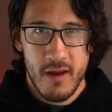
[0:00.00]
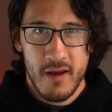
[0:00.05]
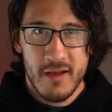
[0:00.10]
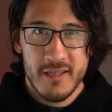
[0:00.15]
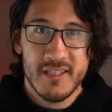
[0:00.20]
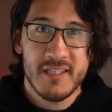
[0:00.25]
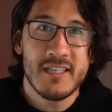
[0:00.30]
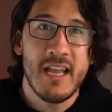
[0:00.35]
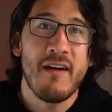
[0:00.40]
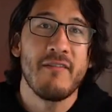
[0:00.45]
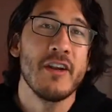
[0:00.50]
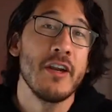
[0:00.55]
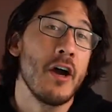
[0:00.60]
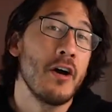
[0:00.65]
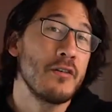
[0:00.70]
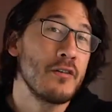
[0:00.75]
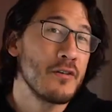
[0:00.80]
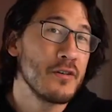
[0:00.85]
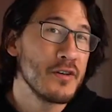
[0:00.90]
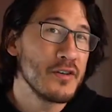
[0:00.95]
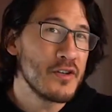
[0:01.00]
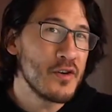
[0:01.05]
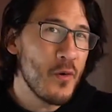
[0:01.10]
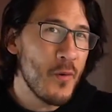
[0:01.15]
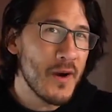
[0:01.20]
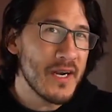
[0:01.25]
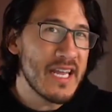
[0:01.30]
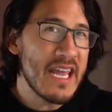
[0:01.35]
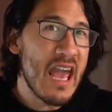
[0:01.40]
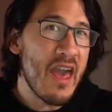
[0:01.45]

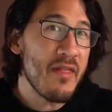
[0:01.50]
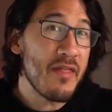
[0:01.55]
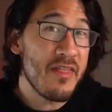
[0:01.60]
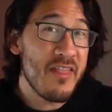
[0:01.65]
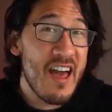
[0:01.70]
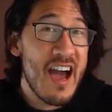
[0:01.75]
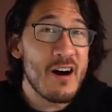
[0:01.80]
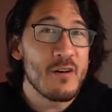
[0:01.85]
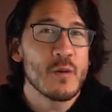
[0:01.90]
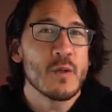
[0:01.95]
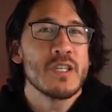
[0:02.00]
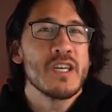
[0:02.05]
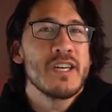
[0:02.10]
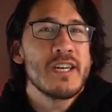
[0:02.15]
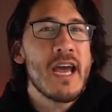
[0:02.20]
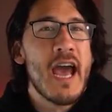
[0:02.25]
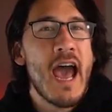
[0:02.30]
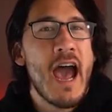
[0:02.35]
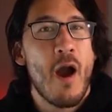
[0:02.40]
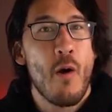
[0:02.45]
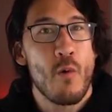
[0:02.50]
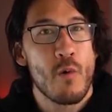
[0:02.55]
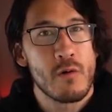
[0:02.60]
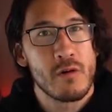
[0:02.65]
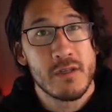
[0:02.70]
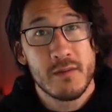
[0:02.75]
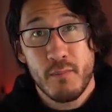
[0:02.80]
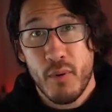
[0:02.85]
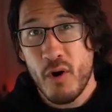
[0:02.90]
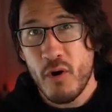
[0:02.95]
720,000
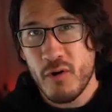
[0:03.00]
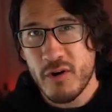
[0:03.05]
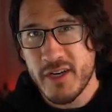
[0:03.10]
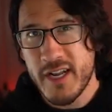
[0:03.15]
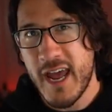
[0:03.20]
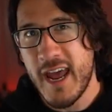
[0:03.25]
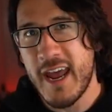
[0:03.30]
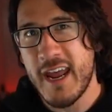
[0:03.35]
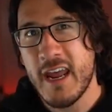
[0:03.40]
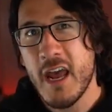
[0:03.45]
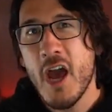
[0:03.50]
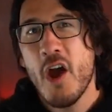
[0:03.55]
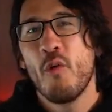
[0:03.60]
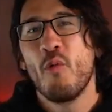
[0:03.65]
hours per day,